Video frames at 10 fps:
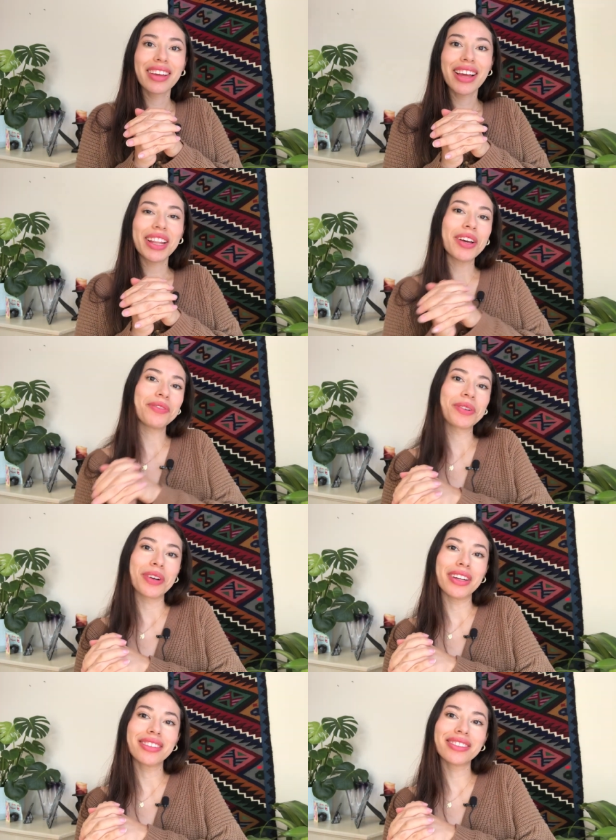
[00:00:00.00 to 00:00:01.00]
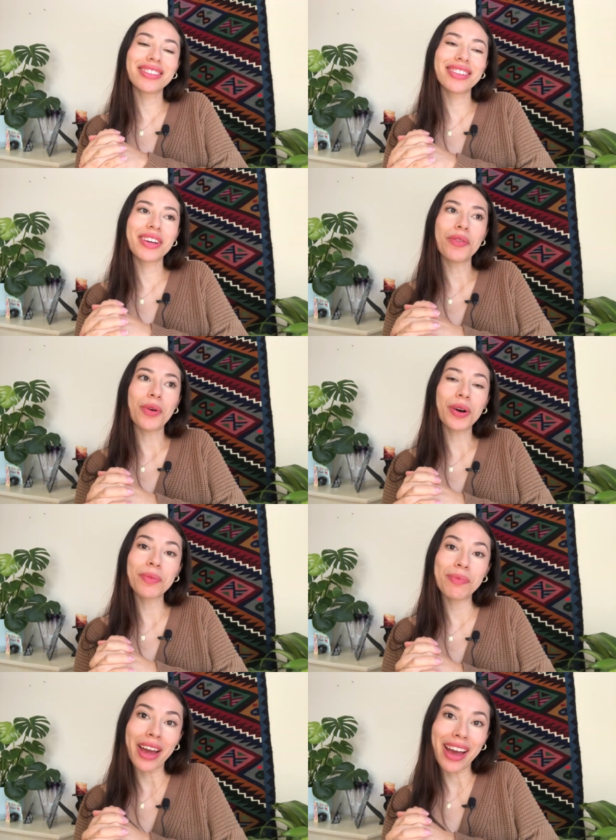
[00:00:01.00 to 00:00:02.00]
Hello everyone,
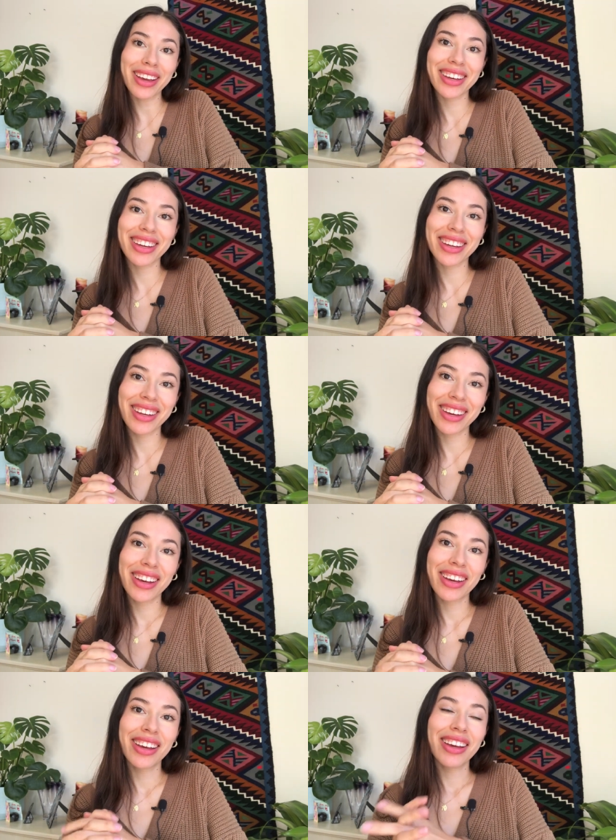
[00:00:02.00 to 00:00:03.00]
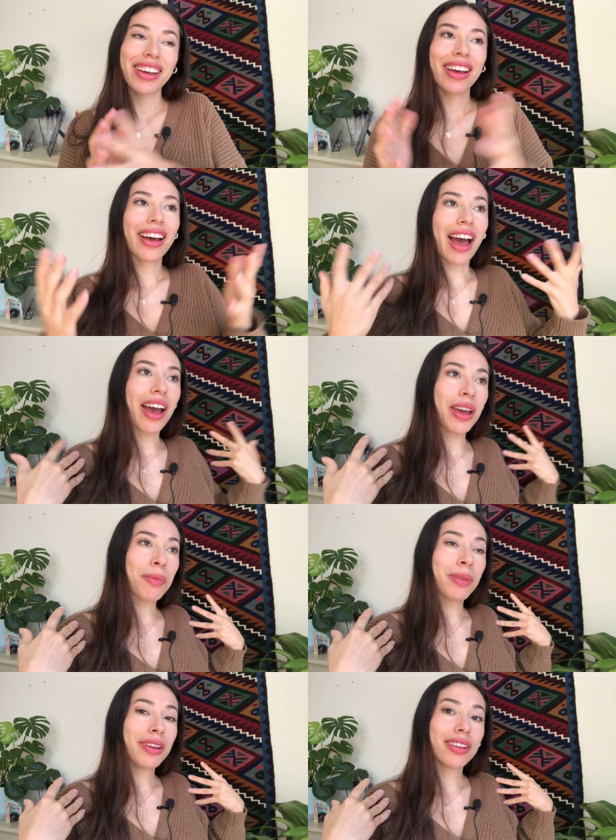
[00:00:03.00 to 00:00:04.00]
welcome back.
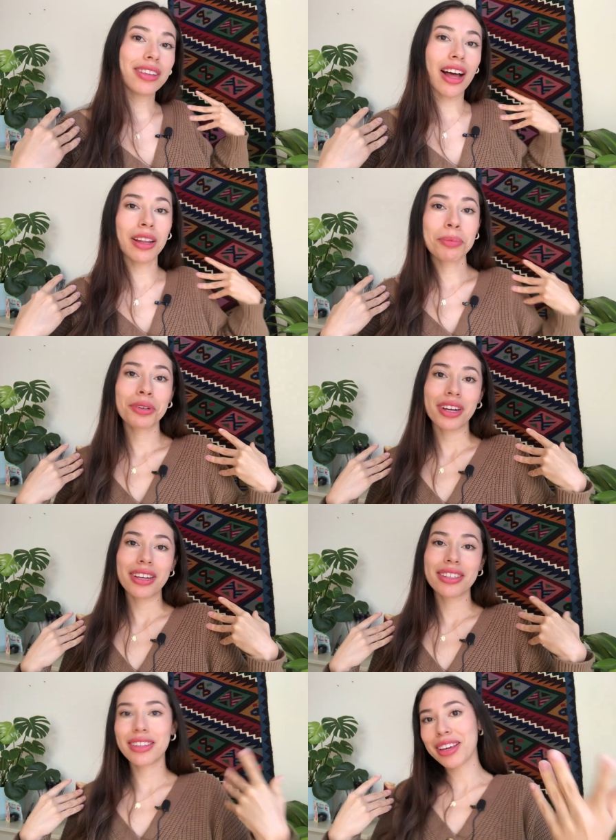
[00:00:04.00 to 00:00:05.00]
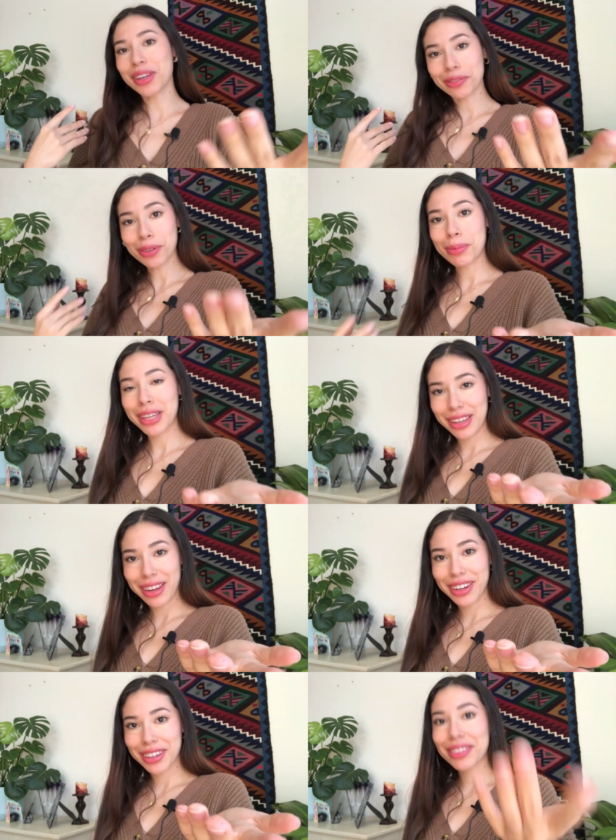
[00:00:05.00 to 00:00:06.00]
I'm Lala Perez. Thank you for being
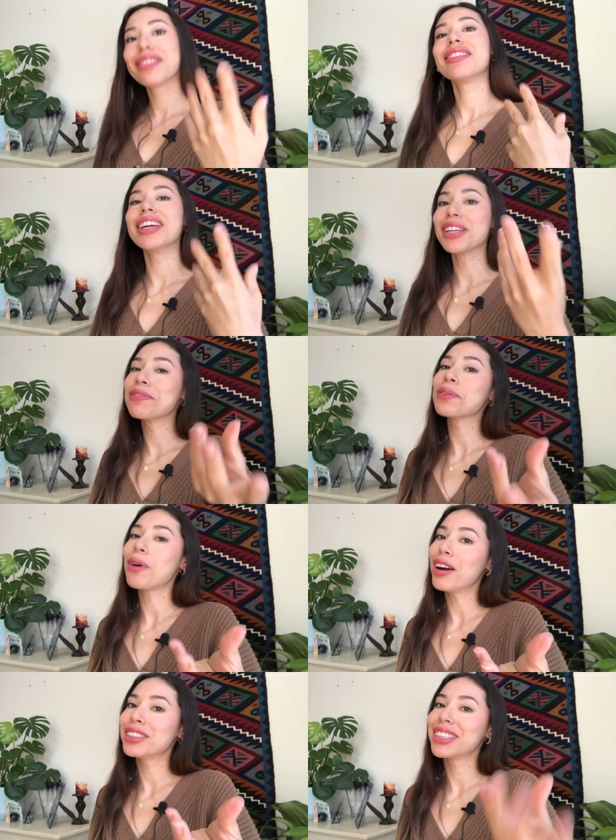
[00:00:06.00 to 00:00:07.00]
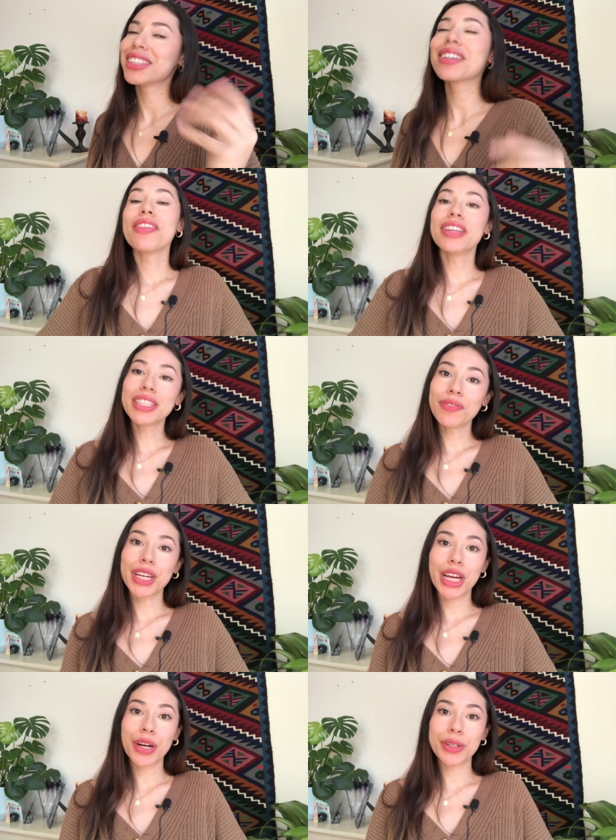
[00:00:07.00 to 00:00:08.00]
here. Thank you for watching. This
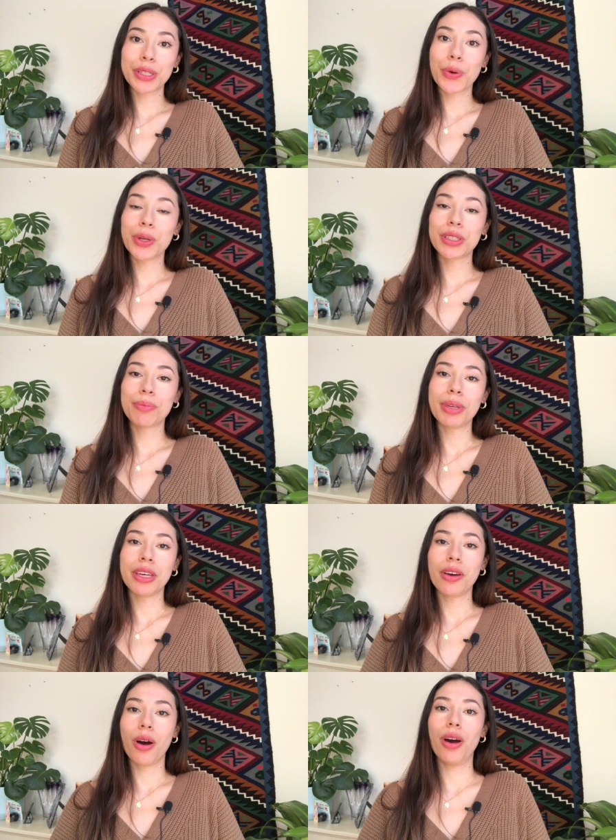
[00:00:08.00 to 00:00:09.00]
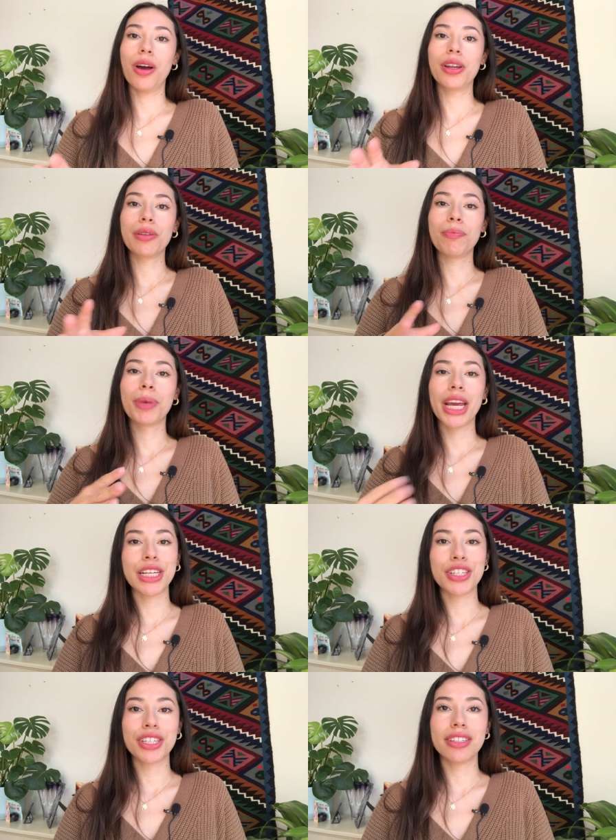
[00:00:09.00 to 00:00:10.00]
video is going to be on
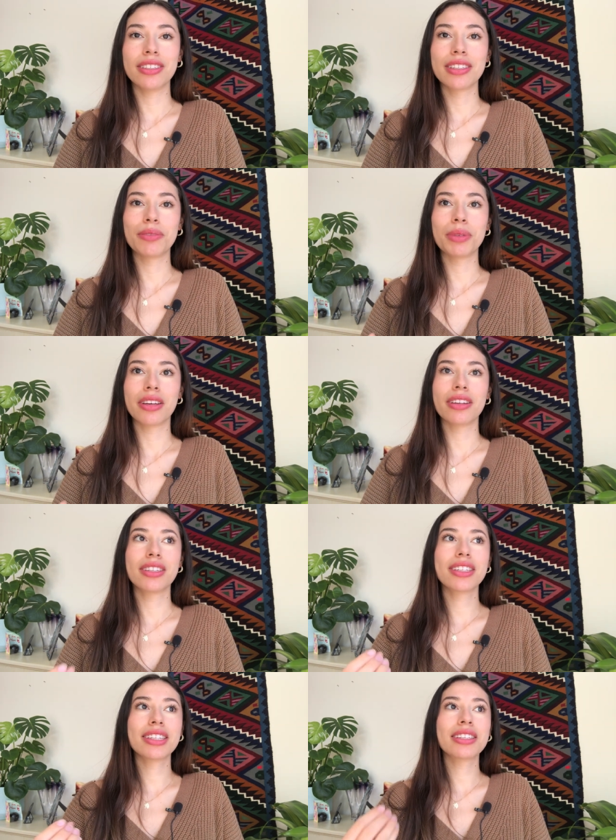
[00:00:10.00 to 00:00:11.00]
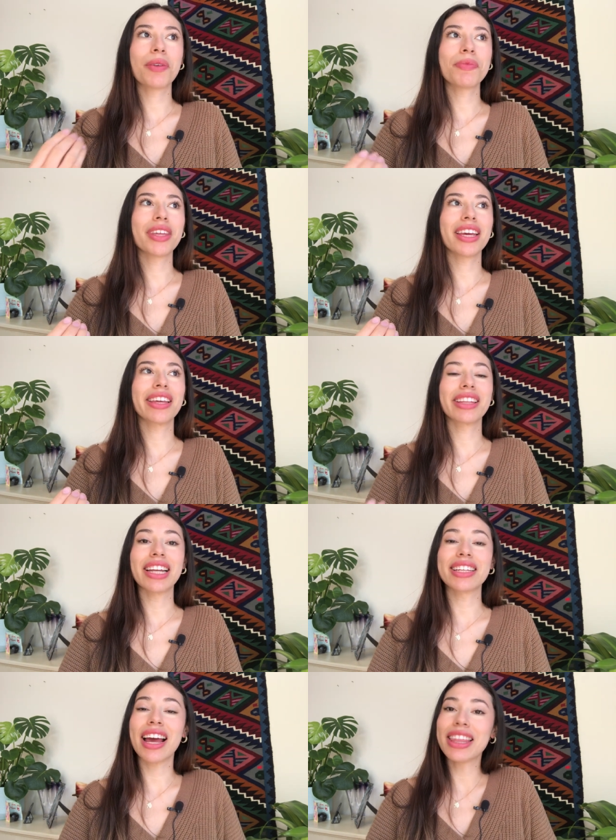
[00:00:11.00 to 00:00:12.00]
patience because this is something that is, I